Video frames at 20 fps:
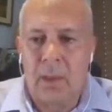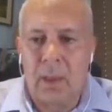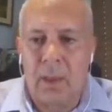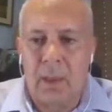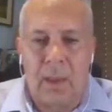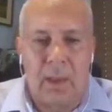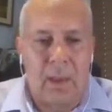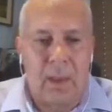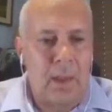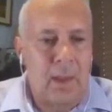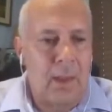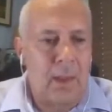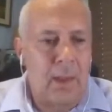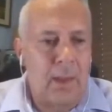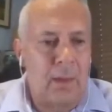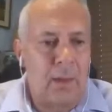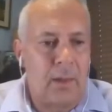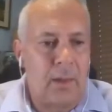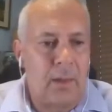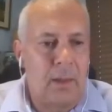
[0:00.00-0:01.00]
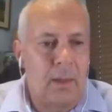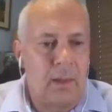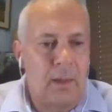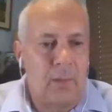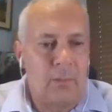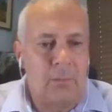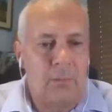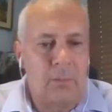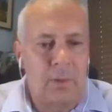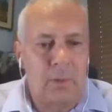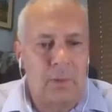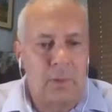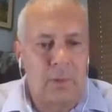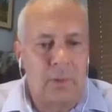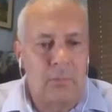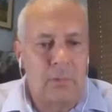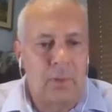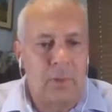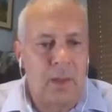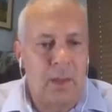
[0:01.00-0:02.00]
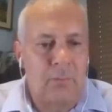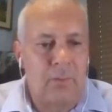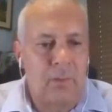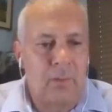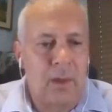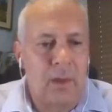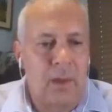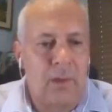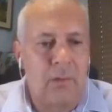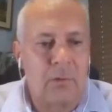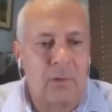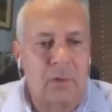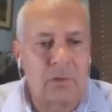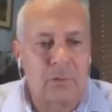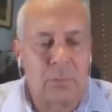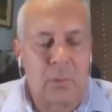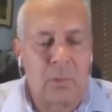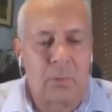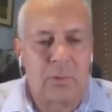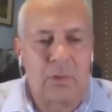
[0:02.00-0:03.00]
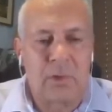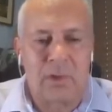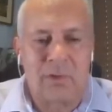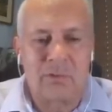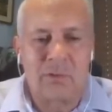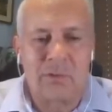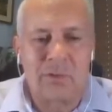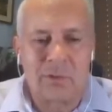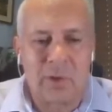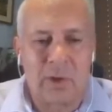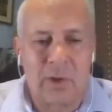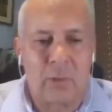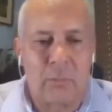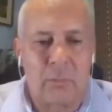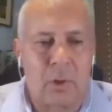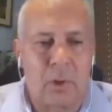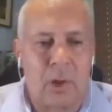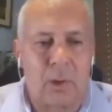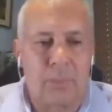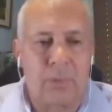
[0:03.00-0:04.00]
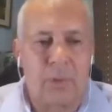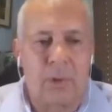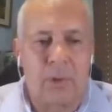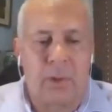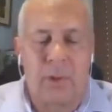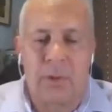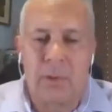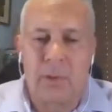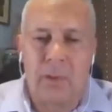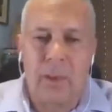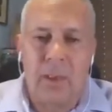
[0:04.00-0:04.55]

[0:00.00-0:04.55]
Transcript: And we have an underexplored district scale property,